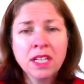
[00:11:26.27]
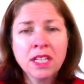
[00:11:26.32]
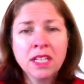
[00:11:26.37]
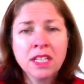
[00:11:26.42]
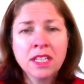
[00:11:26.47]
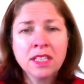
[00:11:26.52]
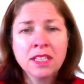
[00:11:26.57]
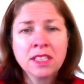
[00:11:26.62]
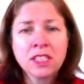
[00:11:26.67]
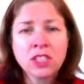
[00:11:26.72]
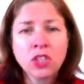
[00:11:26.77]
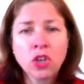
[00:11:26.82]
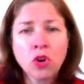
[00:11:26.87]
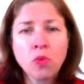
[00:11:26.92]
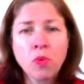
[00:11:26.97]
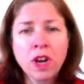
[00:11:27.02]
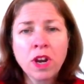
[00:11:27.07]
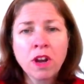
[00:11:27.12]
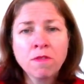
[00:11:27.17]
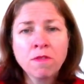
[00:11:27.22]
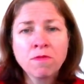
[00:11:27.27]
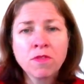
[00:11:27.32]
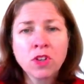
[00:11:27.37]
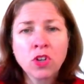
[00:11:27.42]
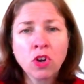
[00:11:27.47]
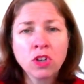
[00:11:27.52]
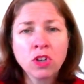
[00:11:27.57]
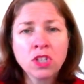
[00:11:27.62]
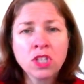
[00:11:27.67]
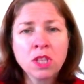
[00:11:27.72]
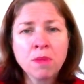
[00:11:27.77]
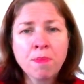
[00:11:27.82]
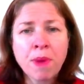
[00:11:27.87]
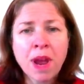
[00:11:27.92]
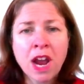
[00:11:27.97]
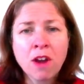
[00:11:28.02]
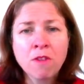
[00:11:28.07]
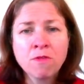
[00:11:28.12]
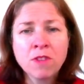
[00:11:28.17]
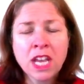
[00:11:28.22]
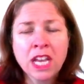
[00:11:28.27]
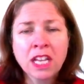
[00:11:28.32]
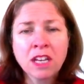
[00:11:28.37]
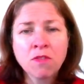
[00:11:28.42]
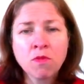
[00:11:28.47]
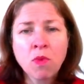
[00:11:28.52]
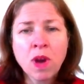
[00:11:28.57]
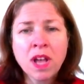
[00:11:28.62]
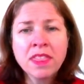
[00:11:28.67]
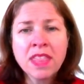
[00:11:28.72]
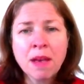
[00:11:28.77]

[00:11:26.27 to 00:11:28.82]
So when I've got to the power of -1,